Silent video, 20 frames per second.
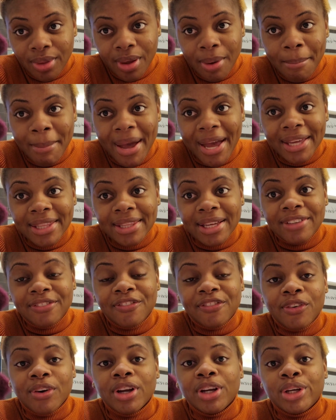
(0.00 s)
buy that
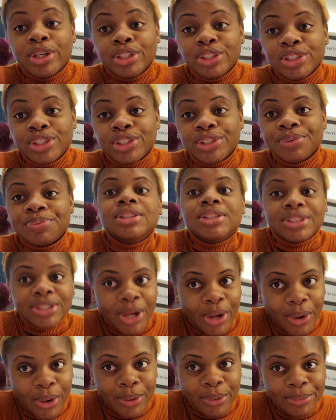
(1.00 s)
for lunch.
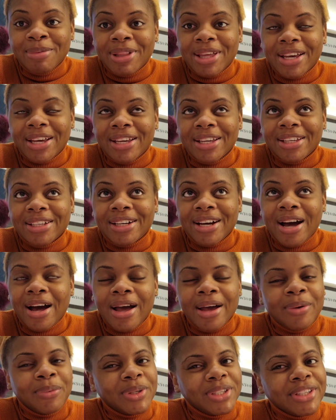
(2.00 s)
So like,
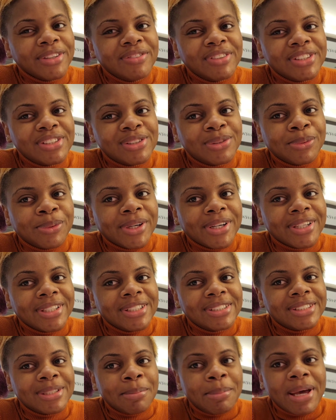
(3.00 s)
I wonder if it's too
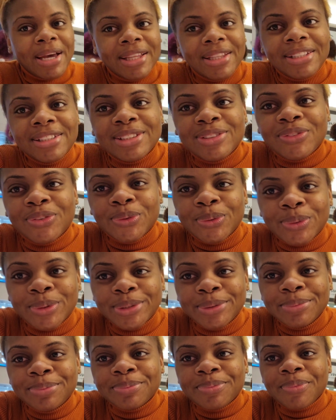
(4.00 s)
early to buy this
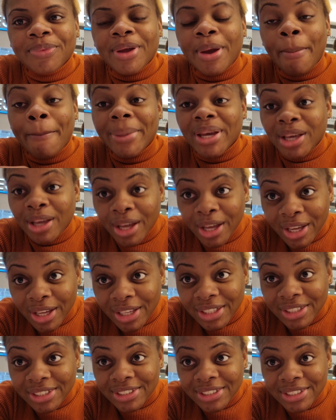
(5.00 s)
food,
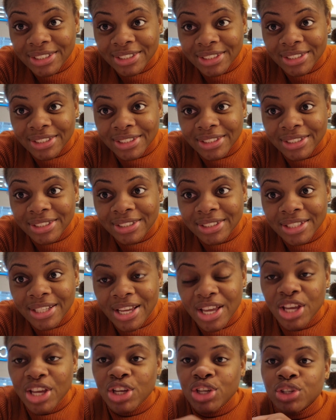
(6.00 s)
because
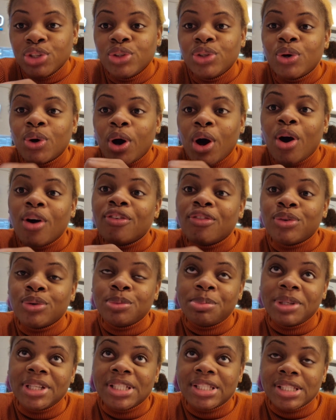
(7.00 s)
you know how
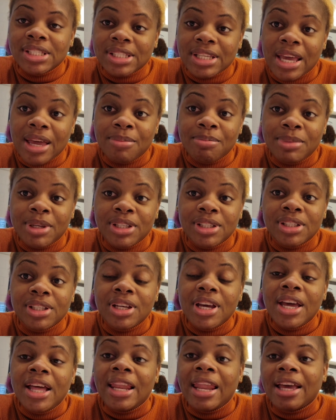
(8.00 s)
food places can be.
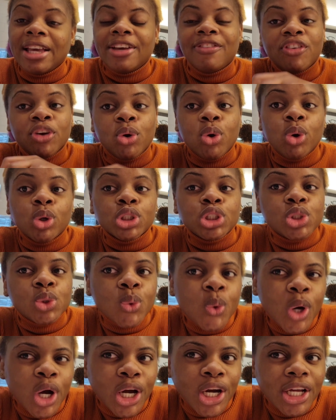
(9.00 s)
Like if you go
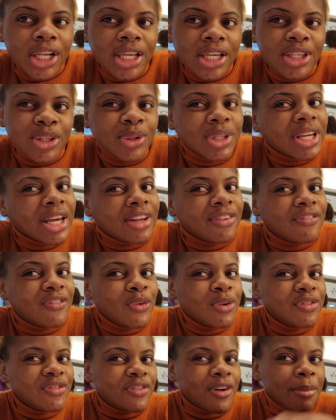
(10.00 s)
too early, you'll get
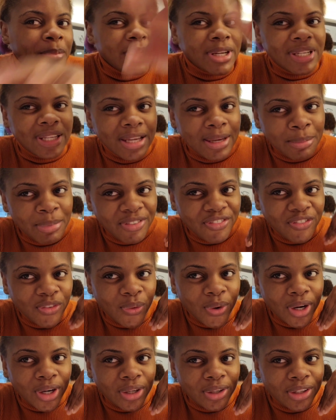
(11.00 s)
food from the day
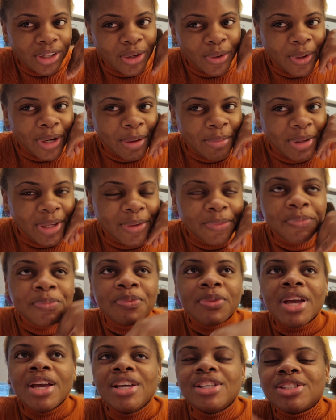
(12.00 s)
before. You know what I mean?
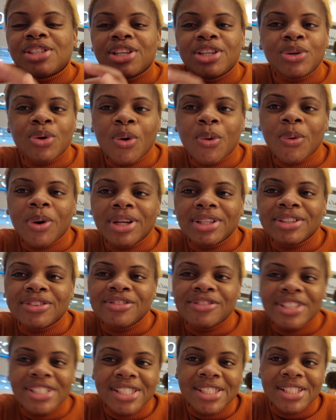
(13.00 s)
So you don't want to
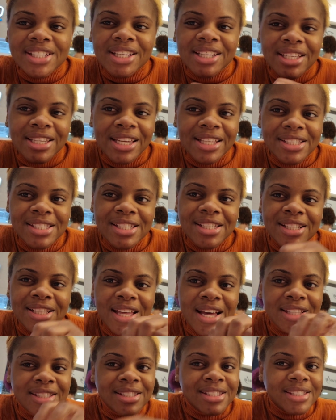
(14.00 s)
risk getting
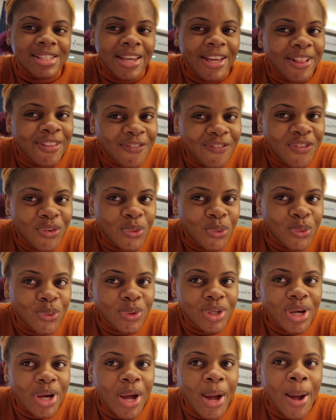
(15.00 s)
that stale
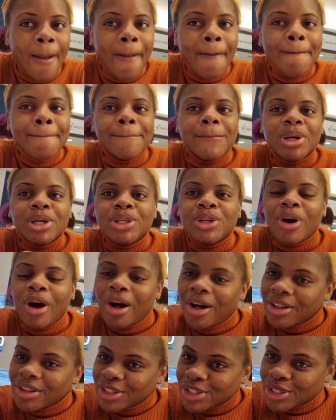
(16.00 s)
food, but you
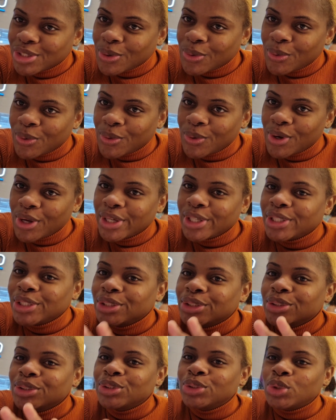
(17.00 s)
also
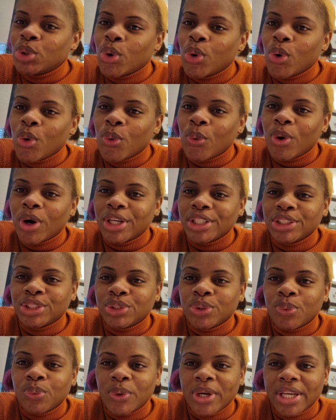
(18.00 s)
don't want
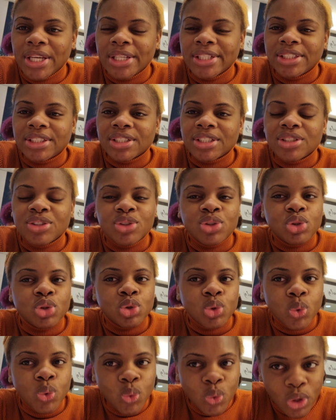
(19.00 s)
to wait
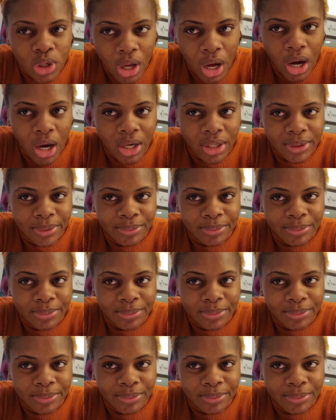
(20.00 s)
too long.